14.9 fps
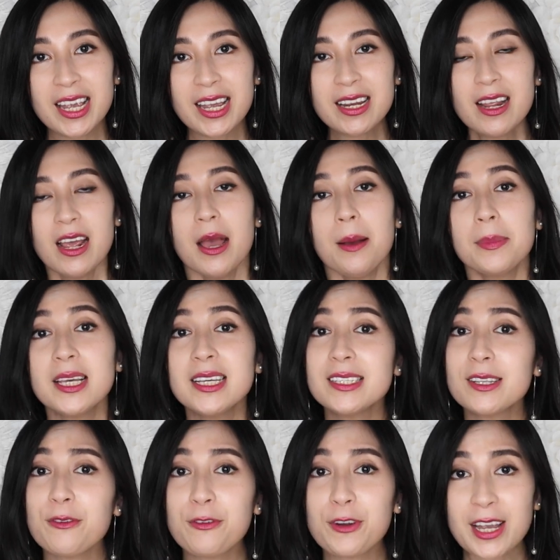in. Please
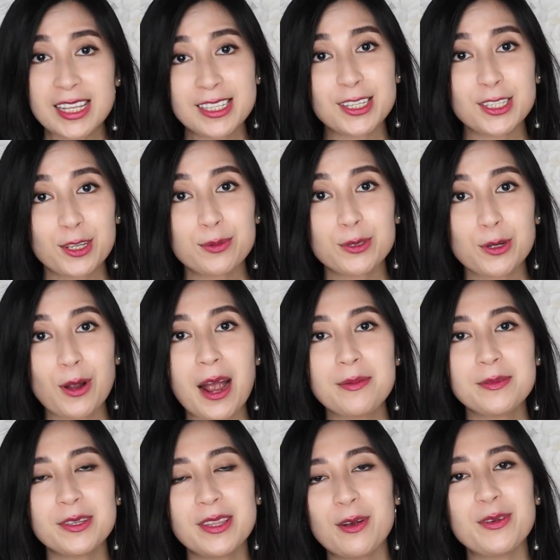don't forget to
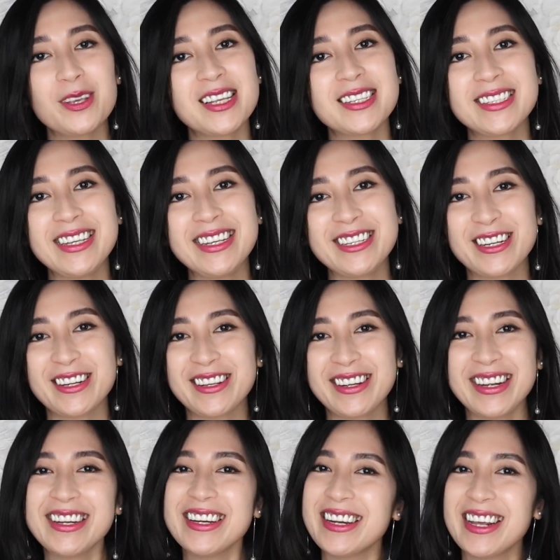subscribe so that we can see each other
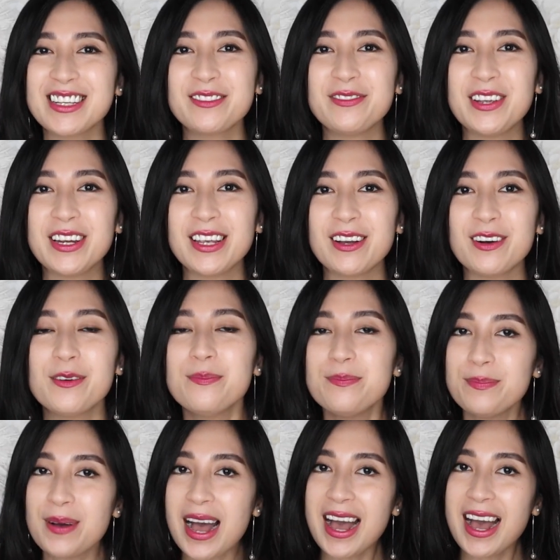in the next video.
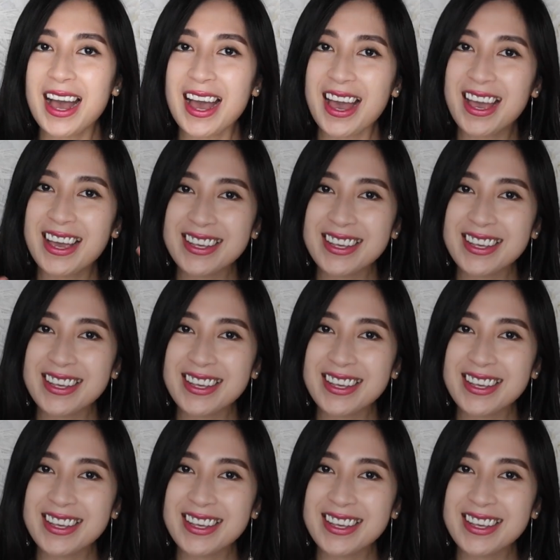Bye!